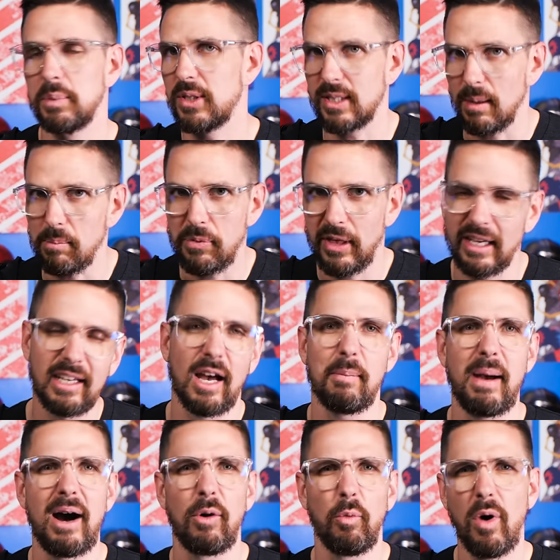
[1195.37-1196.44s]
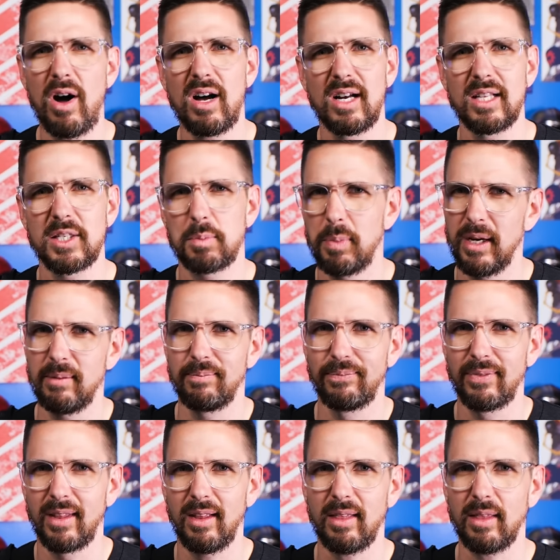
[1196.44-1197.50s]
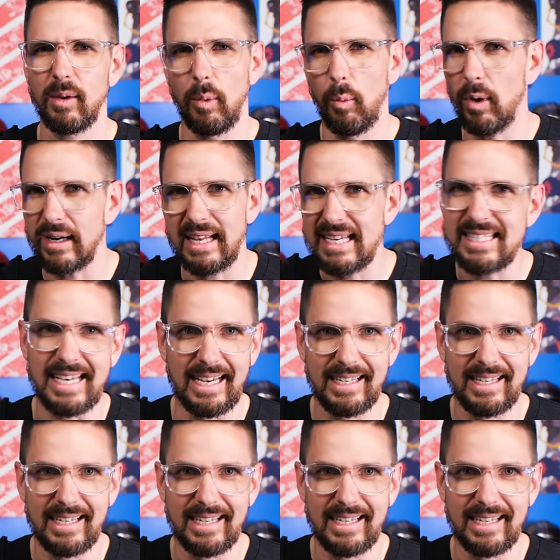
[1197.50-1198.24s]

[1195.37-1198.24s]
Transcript: something about wands, but what is